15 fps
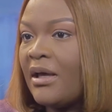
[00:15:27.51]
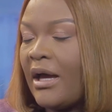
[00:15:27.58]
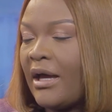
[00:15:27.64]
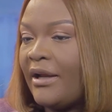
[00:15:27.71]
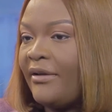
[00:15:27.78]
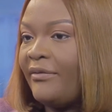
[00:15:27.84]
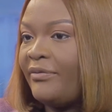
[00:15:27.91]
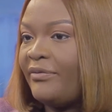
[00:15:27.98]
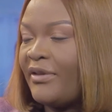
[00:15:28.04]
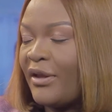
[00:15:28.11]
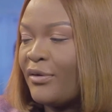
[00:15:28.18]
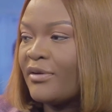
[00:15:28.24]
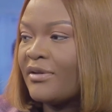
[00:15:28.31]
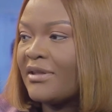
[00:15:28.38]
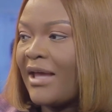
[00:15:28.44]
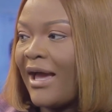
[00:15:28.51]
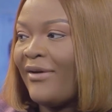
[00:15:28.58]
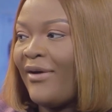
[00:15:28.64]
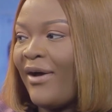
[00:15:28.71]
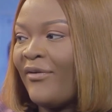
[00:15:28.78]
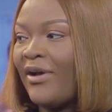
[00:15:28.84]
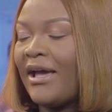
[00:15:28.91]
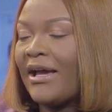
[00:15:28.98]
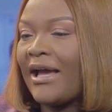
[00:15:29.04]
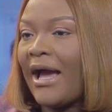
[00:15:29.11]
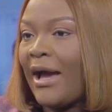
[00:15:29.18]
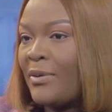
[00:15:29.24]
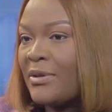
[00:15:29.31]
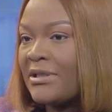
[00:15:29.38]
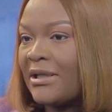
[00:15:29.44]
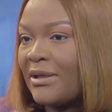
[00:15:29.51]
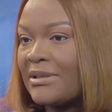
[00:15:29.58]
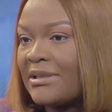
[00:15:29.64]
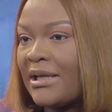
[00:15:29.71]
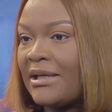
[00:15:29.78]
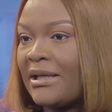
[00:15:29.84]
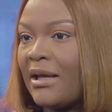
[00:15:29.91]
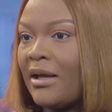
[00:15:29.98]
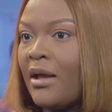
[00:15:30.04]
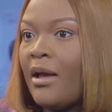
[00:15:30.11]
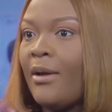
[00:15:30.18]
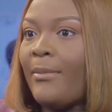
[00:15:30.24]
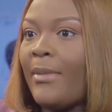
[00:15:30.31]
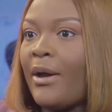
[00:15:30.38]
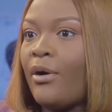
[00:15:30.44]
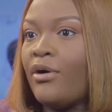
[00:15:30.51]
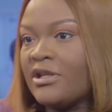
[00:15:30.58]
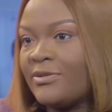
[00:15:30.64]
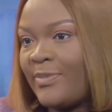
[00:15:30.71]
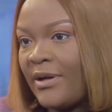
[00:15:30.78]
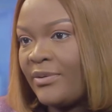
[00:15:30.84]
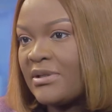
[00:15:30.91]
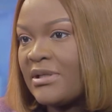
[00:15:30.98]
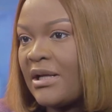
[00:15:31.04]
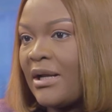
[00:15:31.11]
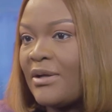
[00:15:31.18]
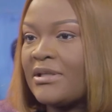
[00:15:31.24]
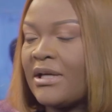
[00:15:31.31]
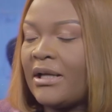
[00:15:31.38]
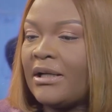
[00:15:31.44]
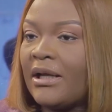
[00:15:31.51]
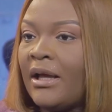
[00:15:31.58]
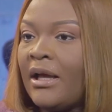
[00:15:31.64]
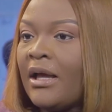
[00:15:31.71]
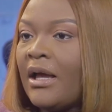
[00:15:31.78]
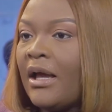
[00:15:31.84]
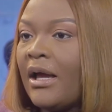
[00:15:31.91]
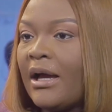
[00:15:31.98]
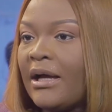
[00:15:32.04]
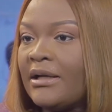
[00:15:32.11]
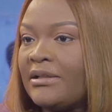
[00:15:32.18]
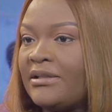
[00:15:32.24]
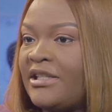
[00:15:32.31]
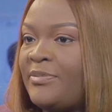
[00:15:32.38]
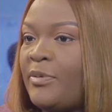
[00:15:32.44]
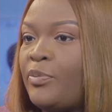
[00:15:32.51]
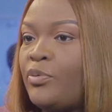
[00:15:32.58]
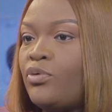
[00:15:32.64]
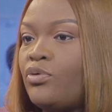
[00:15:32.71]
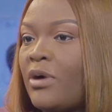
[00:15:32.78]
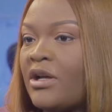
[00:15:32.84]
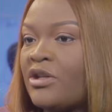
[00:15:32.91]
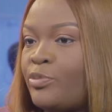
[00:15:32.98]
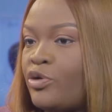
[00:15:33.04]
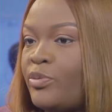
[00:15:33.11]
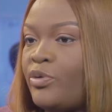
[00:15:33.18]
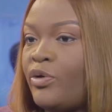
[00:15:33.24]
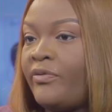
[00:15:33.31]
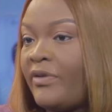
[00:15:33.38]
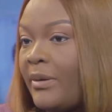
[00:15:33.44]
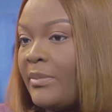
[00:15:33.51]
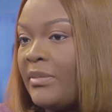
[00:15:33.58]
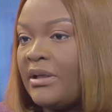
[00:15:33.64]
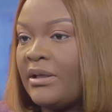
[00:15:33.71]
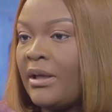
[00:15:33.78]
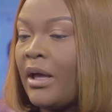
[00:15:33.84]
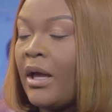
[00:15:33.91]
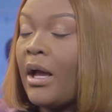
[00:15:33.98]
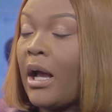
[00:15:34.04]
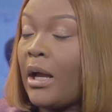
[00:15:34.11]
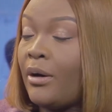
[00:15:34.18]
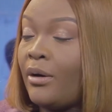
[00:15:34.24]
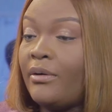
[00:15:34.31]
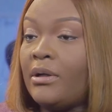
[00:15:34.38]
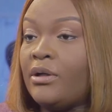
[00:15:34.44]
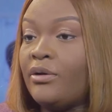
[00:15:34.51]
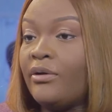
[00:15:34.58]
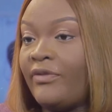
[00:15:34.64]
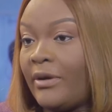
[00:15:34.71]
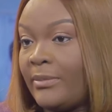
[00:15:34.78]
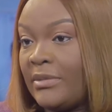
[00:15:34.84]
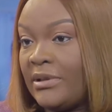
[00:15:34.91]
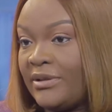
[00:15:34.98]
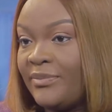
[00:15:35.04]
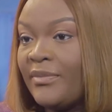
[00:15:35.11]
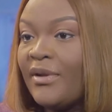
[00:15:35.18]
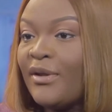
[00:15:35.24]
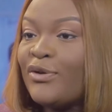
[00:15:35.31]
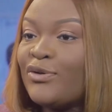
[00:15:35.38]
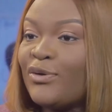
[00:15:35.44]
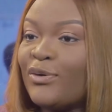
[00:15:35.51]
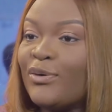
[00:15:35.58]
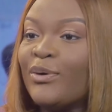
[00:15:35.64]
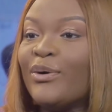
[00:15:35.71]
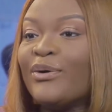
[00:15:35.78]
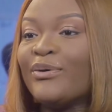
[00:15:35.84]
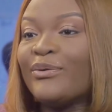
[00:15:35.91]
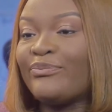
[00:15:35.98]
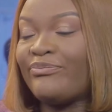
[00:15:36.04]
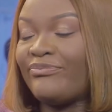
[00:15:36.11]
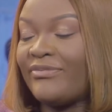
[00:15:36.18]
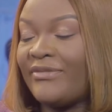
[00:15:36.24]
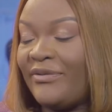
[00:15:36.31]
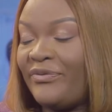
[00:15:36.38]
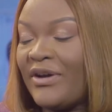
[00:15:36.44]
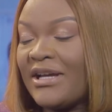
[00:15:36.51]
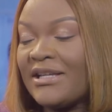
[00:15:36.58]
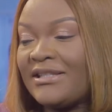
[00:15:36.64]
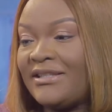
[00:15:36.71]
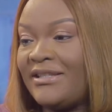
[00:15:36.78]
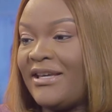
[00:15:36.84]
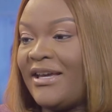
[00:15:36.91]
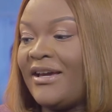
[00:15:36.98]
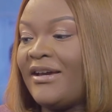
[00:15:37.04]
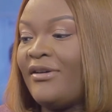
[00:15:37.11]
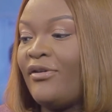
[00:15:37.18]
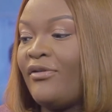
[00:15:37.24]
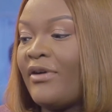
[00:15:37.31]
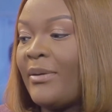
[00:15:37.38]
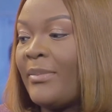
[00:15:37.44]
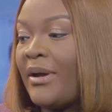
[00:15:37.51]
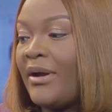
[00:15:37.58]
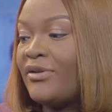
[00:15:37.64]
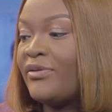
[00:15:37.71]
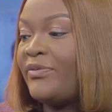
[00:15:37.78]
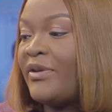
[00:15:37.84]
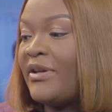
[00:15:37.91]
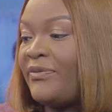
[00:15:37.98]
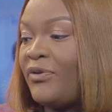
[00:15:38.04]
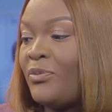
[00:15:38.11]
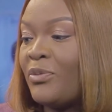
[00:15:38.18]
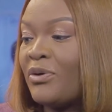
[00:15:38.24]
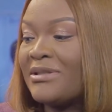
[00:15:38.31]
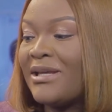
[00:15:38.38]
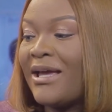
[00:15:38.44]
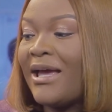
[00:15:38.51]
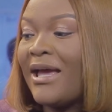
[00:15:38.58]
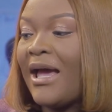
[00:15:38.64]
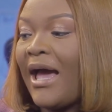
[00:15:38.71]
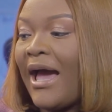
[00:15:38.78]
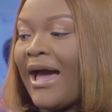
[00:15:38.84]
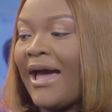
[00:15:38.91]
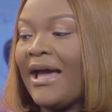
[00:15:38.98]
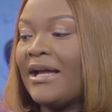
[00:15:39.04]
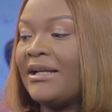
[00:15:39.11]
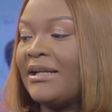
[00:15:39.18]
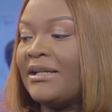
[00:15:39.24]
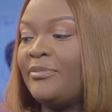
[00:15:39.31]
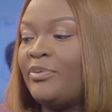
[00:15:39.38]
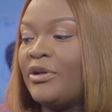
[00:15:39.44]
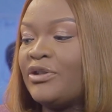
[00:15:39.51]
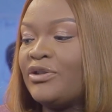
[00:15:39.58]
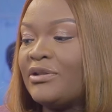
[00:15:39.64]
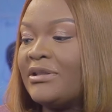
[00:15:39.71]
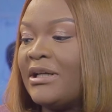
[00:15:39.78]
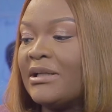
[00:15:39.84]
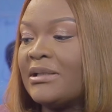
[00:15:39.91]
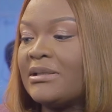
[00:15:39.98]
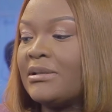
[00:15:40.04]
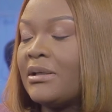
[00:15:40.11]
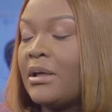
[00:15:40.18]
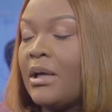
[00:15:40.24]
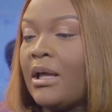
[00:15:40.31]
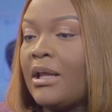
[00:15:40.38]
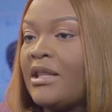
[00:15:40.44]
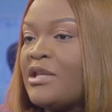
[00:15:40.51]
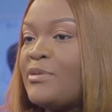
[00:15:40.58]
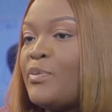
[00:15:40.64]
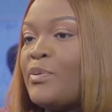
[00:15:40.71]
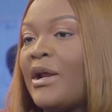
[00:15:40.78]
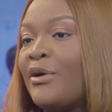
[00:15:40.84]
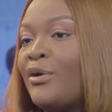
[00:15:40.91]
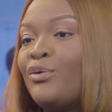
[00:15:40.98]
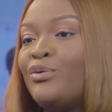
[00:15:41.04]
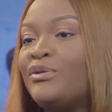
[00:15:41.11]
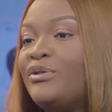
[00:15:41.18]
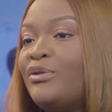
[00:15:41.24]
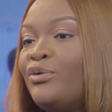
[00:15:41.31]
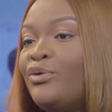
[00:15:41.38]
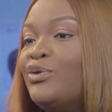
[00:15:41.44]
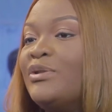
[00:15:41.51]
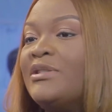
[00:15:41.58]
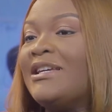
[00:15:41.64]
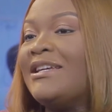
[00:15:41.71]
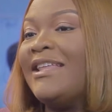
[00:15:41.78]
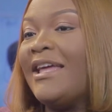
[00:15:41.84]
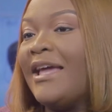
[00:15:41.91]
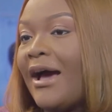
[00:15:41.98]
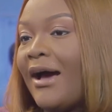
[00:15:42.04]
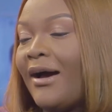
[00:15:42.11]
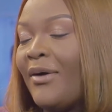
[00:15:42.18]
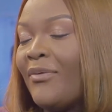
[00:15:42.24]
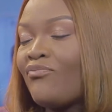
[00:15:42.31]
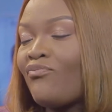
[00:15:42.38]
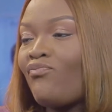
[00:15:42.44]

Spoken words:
And if they, I felt like I was an outsider, my husband was an outsider, and these people who are supposed to be your family are not really your family. So the first year of our marriage, the first few months, I had an impression that these people are not who you think they are.